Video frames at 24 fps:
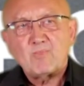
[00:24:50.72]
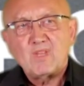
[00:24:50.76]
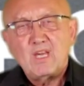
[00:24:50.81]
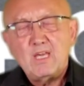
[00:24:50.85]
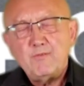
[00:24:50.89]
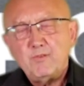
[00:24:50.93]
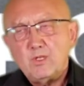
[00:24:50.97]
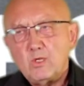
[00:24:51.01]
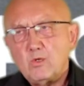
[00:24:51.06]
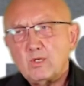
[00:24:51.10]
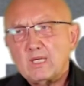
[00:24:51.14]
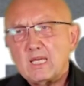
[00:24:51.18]

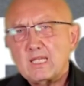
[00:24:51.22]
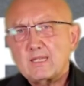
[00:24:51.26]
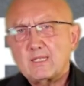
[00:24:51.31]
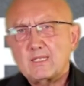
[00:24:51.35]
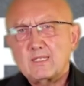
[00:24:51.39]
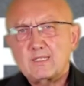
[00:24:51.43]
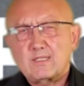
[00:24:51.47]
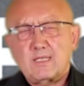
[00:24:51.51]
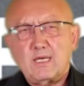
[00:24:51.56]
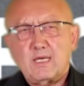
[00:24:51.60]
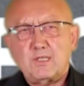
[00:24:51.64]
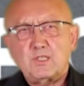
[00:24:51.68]
If you look at the
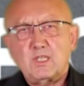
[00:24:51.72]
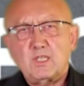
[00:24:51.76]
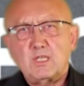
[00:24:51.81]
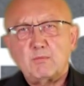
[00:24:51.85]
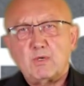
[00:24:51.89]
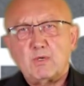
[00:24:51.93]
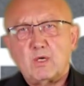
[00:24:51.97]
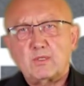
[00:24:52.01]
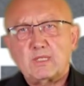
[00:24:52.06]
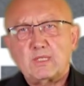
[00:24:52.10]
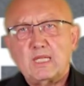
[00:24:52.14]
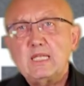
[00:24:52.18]
discussion
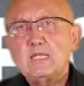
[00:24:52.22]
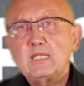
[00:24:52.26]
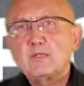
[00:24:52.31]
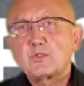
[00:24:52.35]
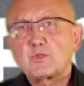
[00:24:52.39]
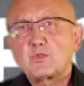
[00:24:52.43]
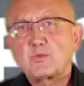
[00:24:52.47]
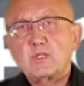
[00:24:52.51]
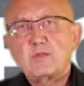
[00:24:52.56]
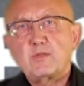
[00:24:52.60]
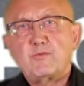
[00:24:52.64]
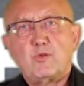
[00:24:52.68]
about
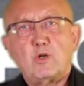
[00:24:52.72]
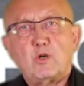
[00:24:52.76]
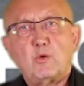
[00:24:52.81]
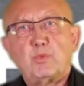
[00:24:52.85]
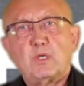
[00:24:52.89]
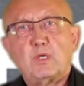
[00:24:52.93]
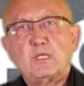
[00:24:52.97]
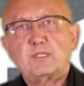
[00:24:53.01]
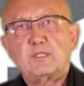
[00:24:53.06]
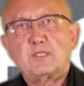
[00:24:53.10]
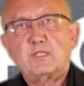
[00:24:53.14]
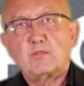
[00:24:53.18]
Industry
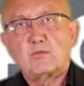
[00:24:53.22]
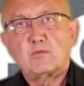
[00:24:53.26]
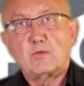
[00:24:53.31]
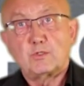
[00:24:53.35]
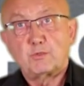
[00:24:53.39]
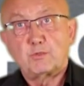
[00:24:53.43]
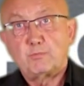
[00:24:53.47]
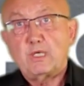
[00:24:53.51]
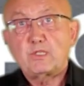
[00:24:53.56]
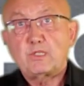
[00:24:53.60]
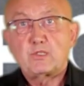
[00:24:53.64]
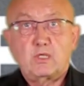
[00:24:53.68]
4.0,
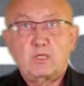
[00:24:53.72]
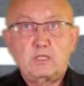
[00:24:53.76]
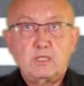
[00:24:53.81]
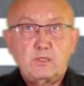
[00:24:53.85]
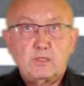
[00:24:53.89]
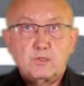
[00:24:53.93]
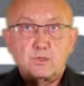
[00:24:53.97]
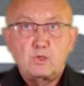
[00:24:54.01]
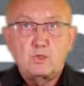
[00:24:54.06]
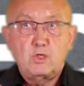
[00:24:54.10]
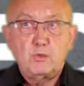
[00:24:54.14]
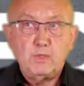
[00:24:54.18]
especially
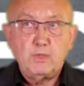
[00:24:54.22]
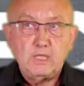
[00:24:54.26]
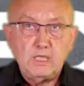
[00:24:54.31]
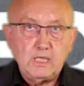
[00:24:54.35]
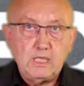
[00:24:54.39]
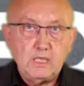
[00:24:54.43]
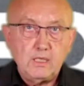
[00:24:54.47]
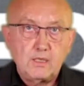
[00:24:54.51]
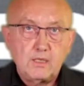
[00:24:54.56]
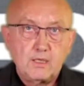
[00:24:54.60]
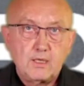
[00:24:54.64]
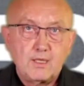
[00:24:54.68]
in
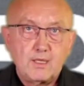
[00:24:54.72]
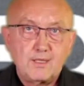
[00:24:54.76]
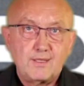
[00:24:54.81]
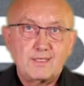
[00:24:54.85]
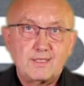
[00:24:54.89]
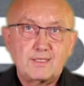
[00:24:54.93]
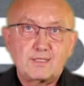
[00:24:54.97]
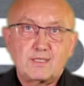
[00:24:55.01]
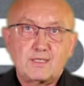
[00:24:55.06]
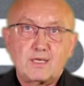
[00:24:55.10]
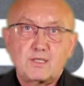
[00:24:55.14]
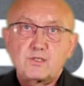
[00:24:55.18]
Germany, the
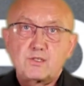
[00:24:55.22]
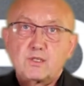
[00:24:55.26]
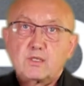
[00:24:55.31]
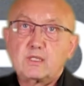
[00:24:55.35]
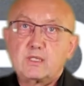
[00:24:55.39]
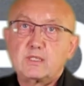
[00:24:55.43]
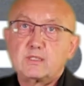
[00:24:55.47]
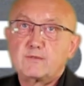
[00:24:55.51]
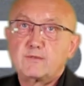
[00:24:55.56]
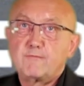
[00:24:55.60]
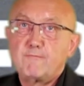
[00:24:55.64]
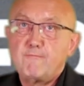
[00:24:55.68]
discussion
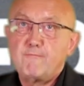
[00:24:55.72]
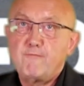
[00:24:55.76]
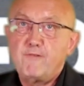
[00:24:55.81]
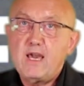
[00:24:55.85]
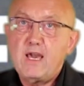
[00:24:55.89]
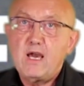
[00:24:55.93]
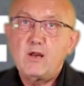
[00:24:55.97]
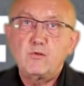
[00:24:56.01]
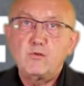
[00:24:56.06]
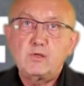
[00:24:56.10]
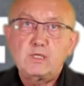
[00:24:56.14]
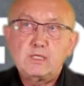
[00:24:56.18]
is
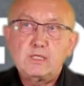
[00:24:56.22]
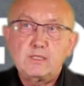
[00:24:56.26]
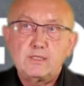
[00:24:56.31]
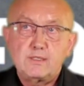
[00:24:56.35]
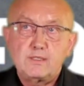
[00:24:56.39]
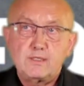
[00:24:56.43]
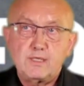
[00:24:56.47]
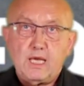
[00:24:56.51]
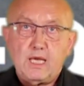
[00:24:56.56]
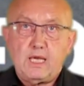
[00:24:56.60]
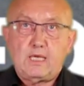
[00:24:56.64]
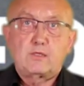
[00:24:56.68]
very
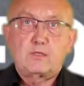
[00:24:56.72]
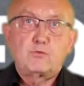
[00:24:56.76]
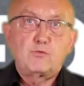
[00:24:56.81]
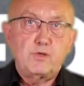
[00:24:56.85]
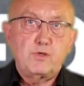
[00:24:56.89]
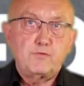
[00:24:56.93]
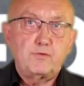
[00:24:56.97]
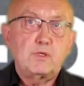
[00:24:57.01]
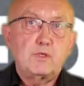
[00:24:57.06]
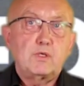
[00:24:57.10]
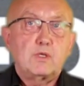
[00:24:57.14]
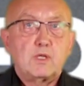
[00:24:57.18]

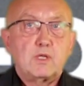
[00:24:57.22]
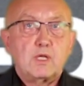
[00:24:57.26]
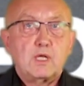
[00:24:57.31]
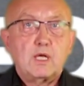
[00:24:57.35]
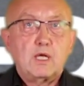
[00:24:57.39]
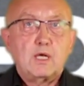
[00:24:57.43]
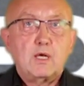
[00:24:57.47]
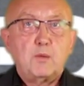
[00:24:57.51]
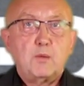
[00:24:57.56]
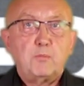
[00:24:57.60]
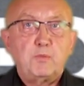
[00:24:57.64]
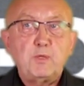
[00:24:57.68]
tech-driven.
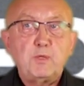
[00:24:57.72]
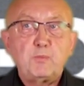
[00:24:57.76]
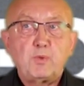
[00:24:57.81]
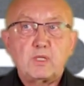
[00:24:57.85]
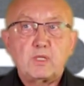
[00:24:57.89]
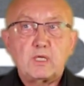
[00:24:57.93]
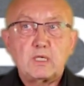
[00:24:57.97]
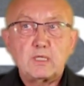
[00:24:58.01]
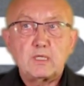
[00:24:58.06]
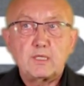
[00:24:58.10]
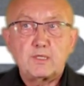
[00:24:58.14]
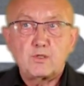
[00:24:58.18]
People
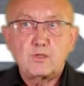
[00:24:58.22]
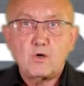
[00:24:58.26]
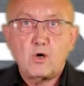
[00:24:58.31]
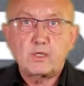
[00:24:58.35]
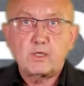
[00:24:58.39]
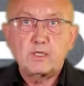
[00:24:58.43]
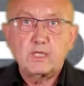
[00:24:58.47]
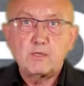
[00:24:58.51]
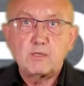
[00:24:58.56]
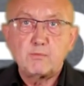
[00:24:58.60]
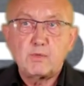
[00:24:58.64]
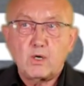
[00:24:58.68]
are
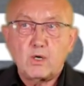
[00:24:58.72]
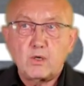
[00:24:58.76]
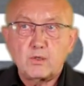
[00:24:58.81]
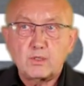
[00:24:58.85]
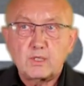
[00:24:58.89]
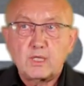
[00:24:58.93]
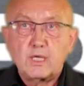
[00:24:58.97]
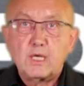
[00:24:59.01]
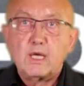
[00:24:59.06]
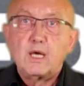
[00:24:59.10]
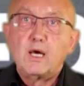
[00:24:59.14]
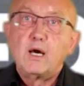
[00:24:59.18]
talking
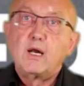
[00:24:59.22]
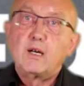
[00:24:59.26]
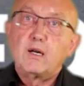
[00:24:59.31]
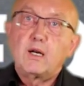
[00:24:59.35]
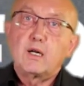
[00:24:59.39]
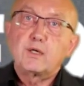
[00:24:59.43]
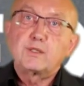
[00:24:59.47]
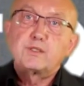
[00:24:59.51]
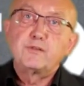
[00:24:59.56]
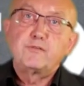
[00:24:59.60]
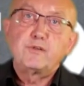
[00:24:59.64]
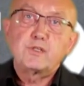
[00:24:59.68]
about
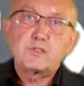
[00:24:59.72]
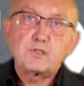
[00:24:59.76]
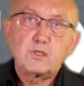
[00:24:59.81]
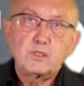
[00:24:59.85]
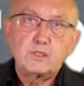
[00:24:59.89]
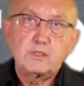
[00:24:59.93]
artificial